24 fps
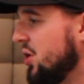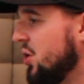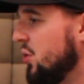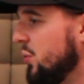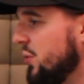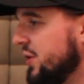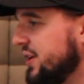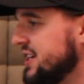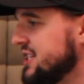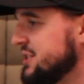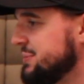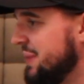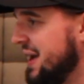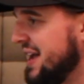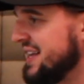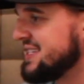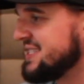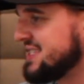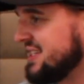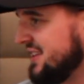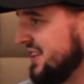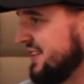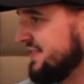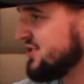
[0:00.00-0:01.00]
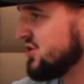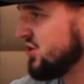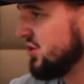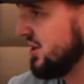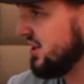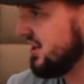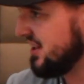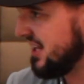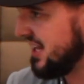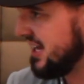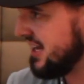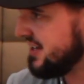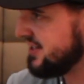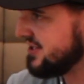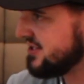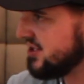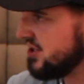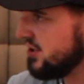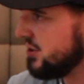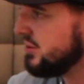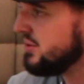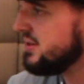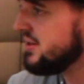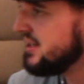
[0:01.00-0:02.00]
works best to lift certain things.
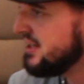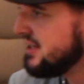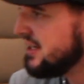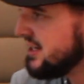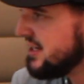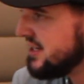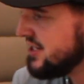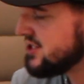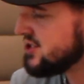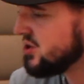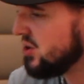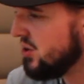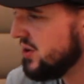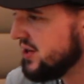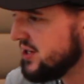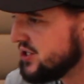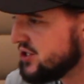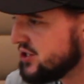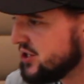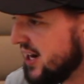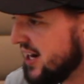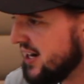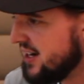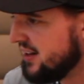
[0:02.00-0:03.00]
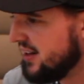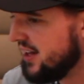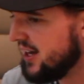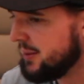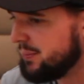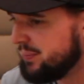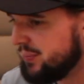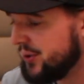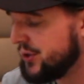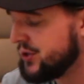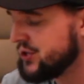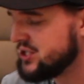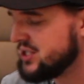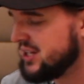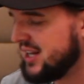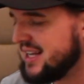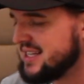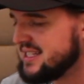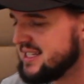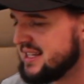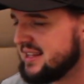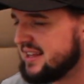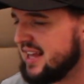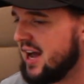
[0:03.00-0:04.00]
So just always try to like personalize
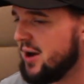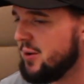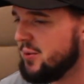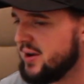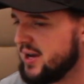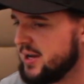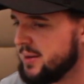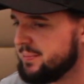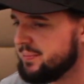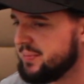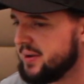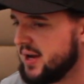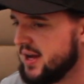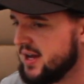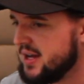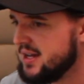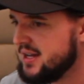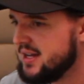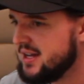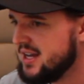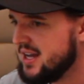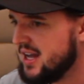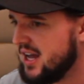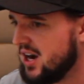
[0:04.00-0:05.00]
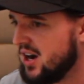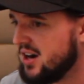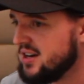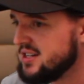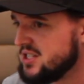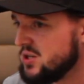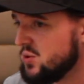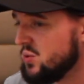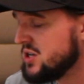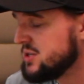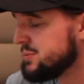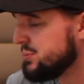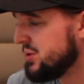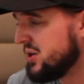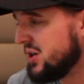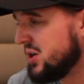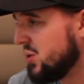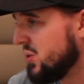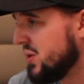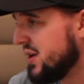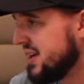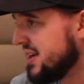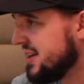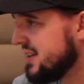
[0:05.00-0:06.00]
it that way. But it honestly was pretty
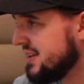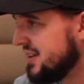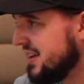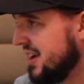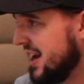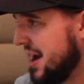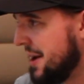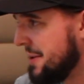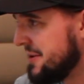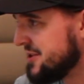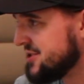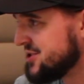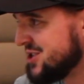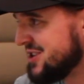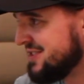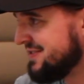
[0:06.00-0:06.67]
quick. And I'm not sure if